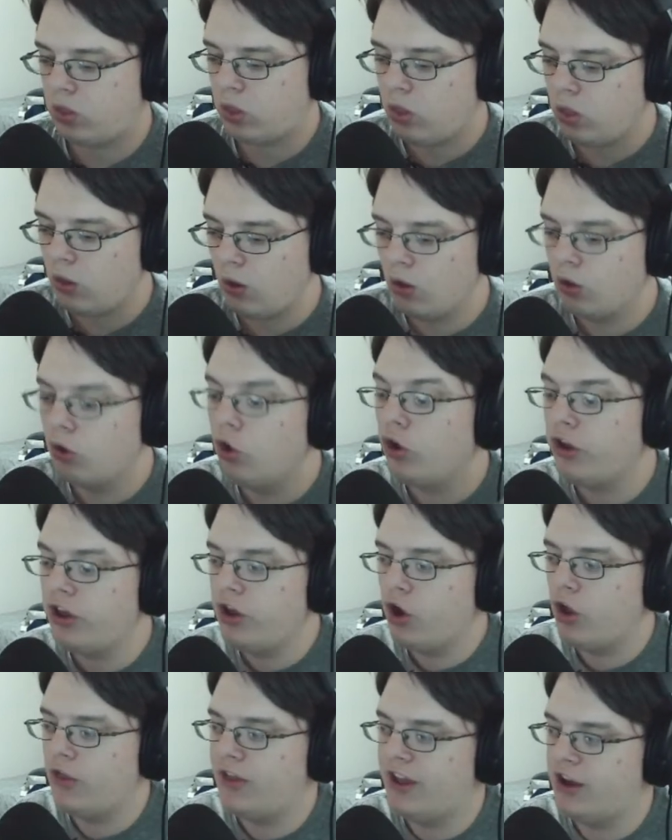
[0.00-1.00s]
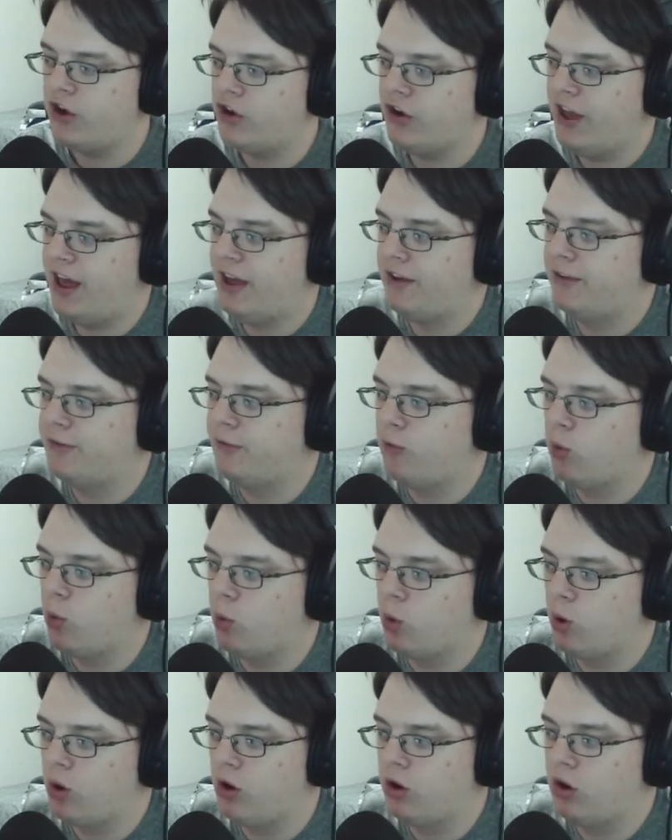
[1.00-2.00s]
looking on the internet
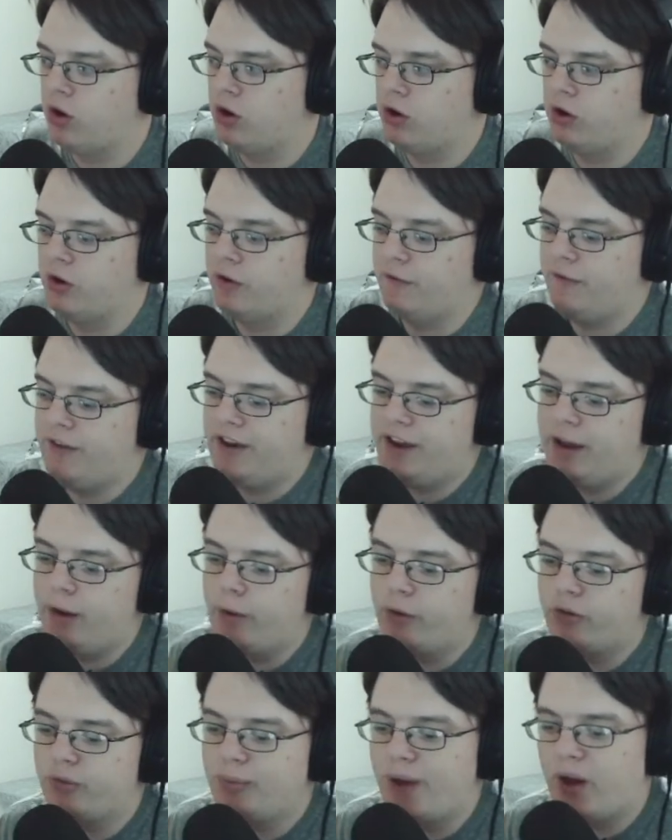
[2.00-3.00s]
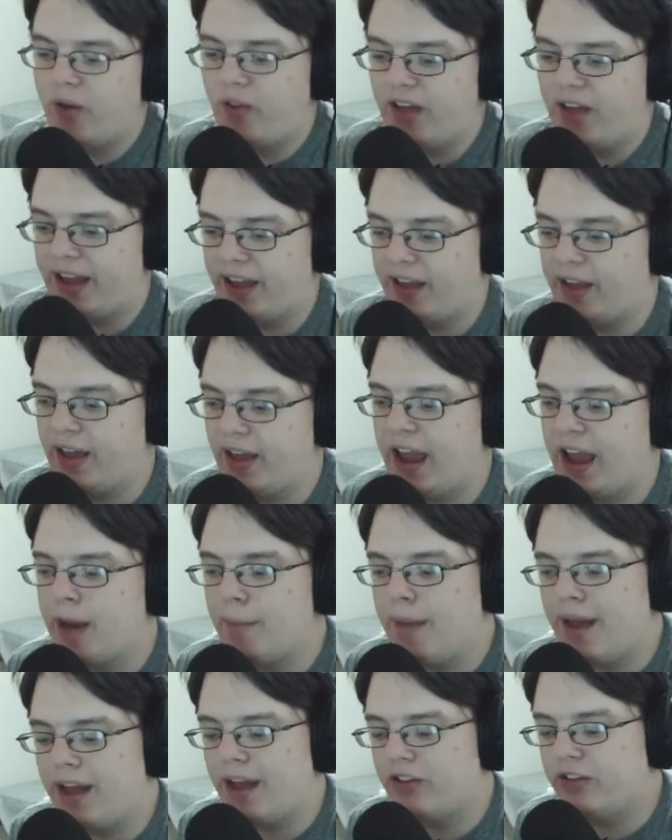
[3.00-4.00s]
for videos about like
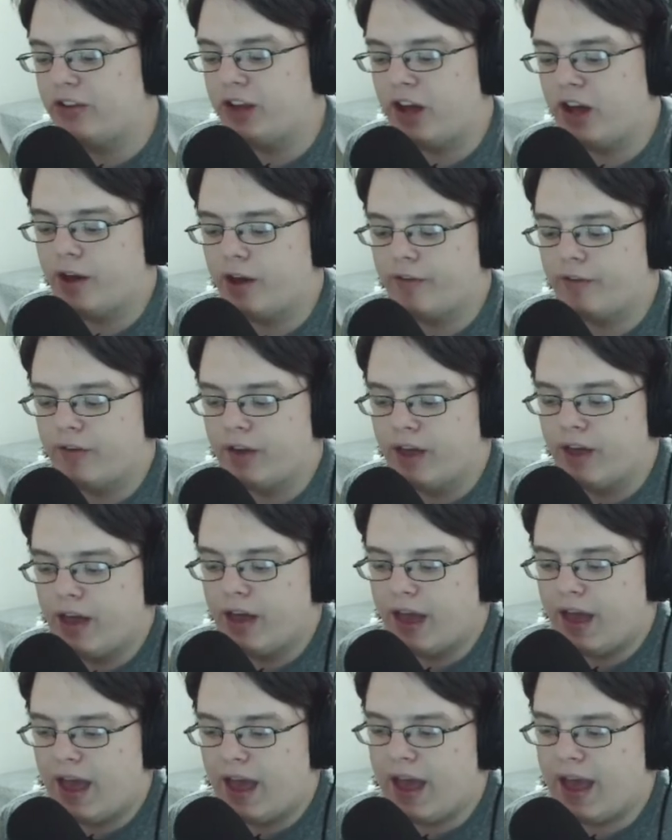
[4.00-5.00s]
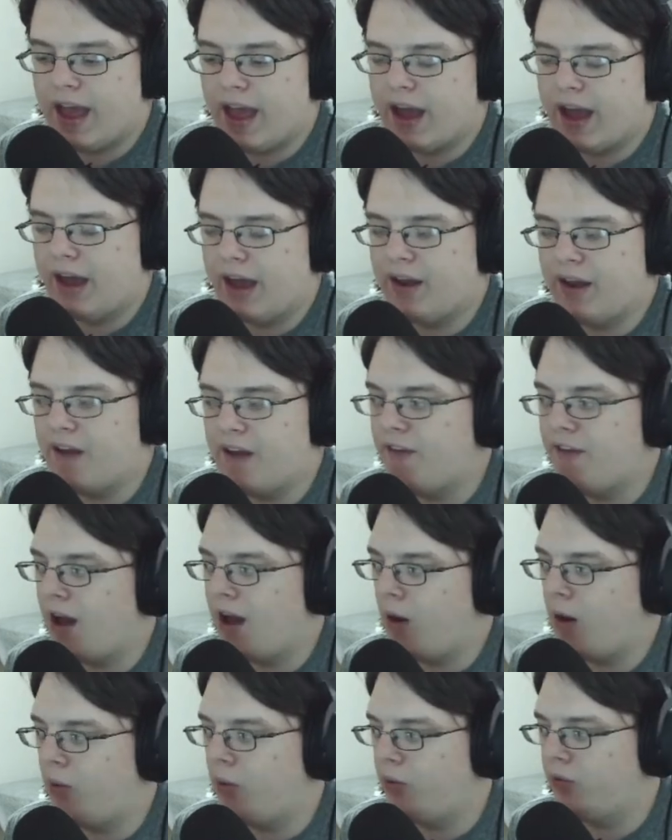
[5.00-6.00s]
anime and stuff, and I
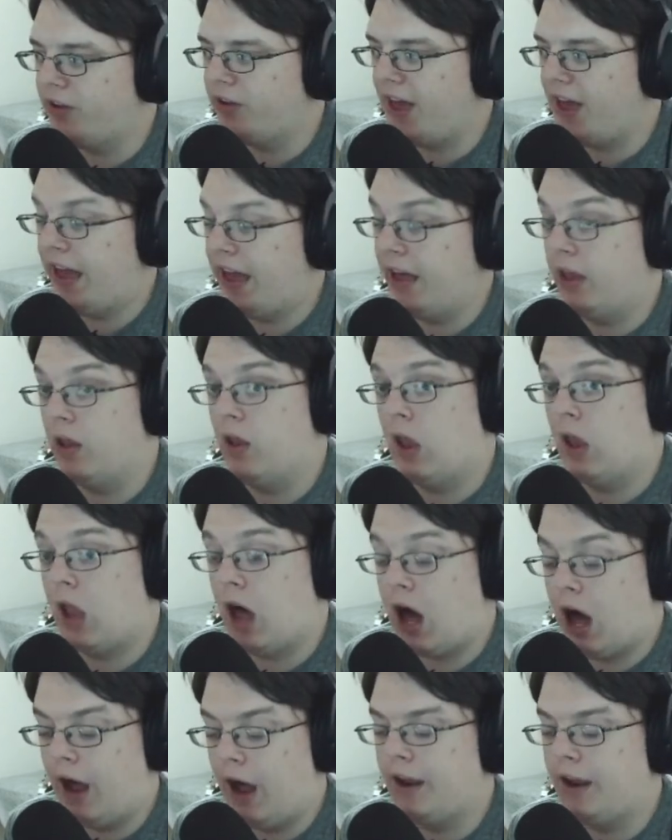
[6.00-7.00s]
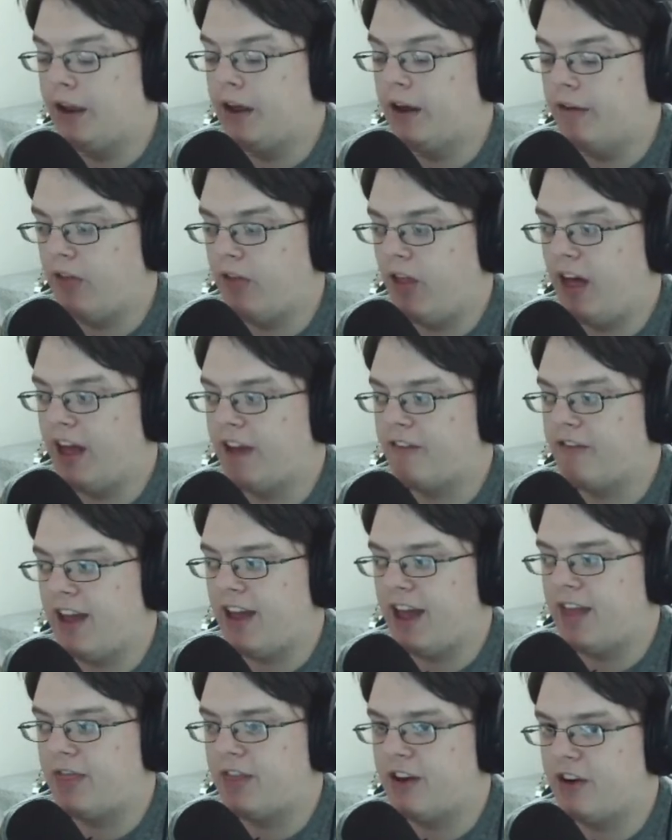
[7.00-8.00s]
found a lot of like
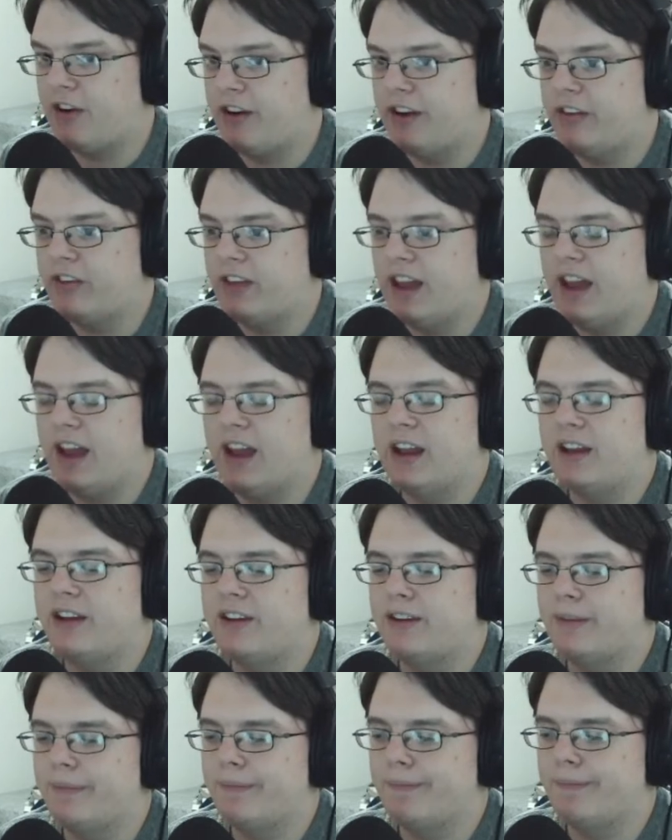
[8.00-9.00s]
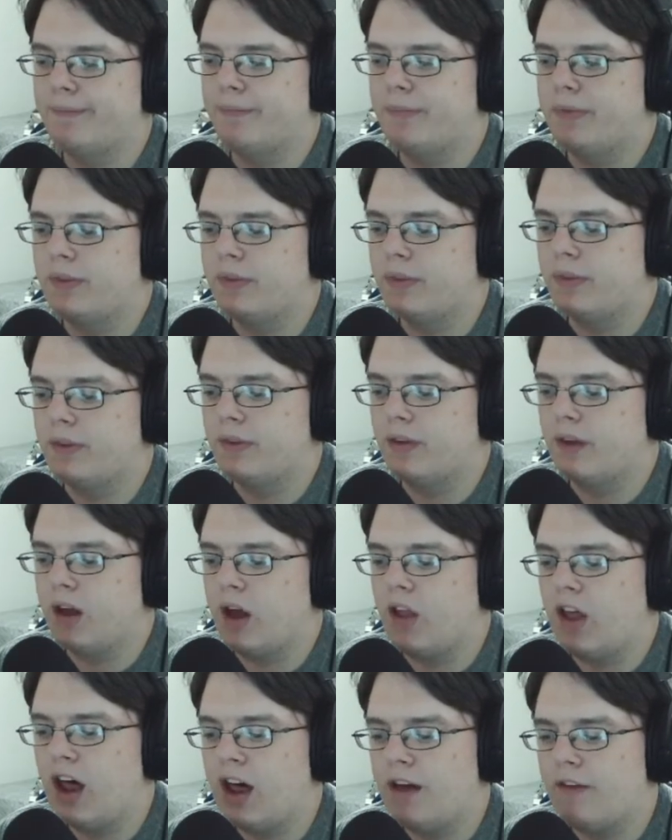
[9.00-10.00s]
fan theories, and
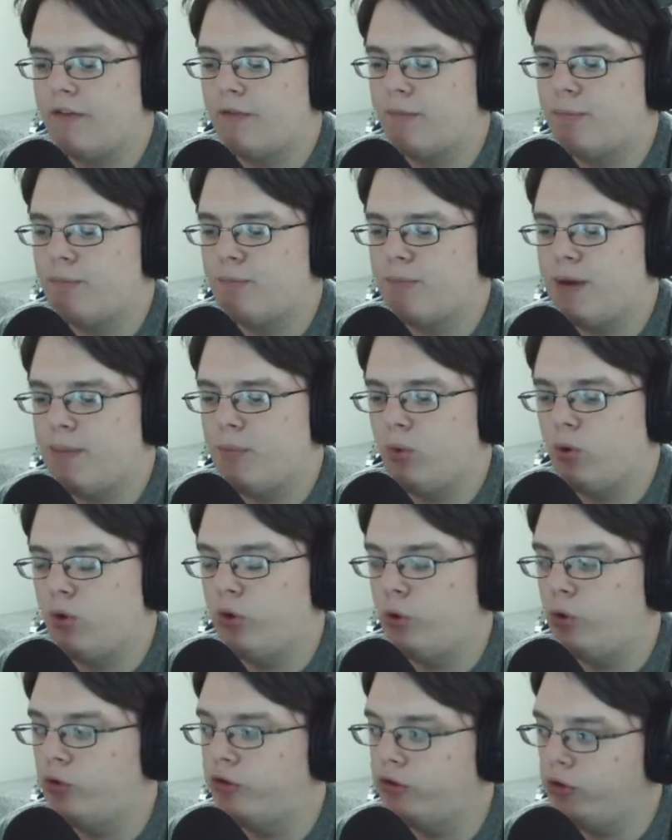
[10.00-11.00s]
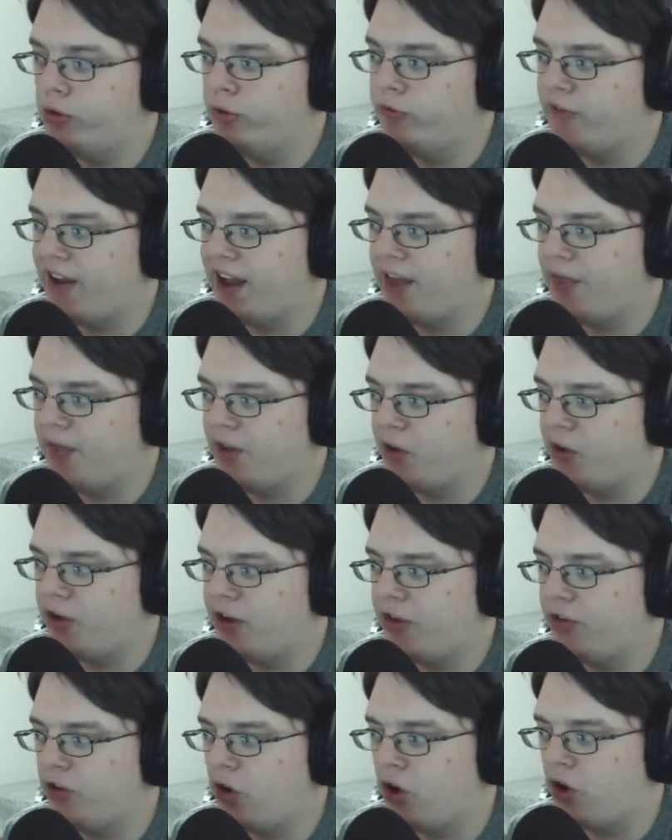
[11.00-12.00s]
a lot of people who do fan
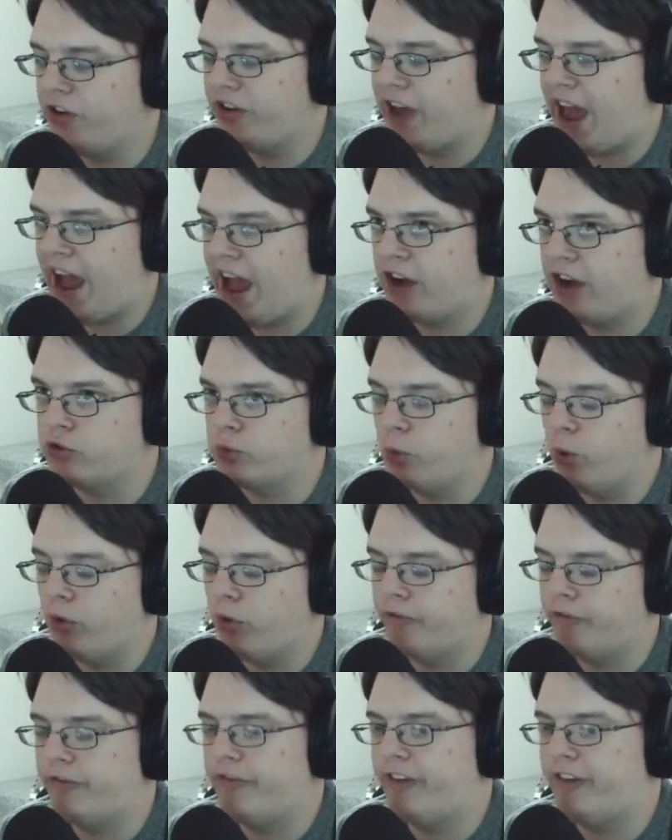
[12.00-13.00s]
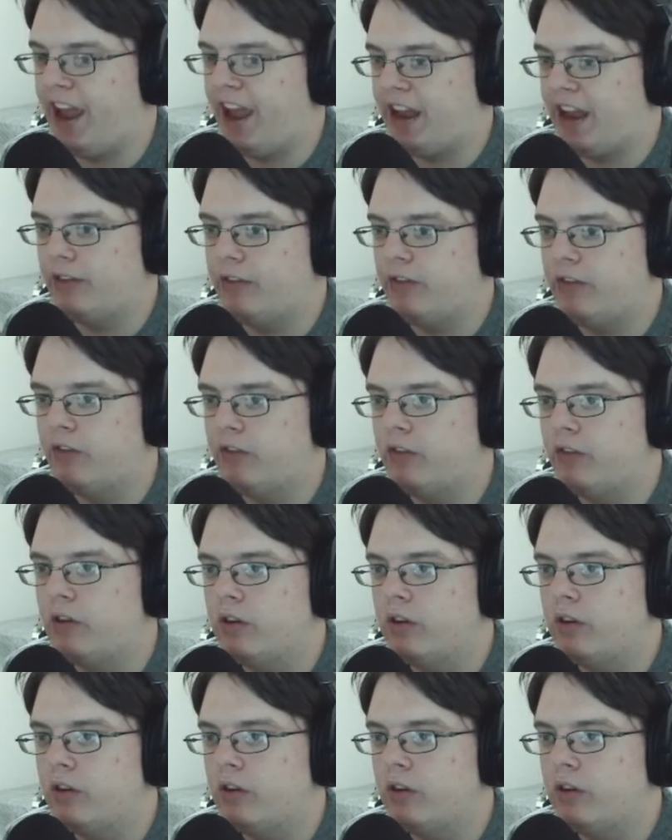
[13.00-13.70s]
theories aren't actual fans.